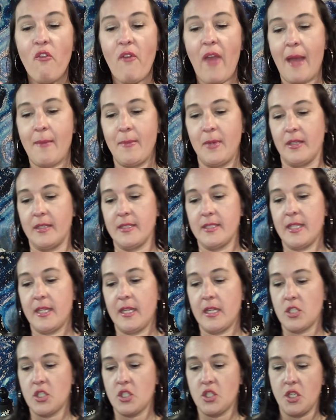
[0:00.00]
fabulous. It
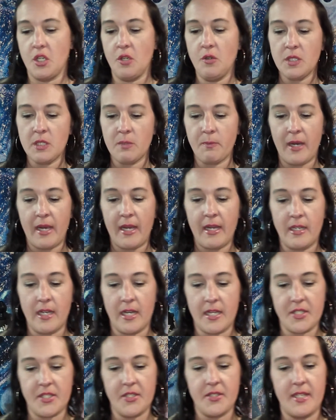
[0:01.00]
has two spraying
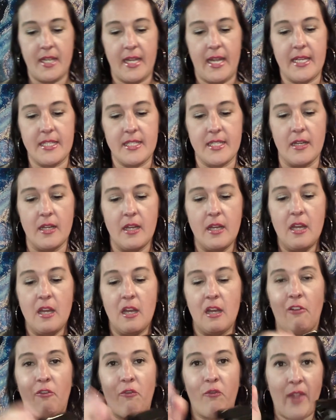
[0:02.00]
nozzles. It has a,
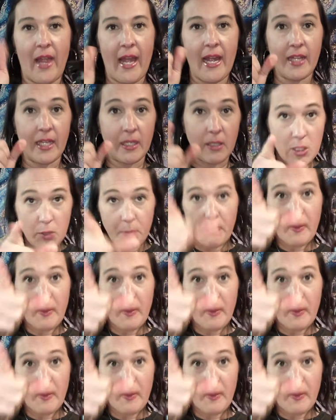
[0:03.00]
a flat like,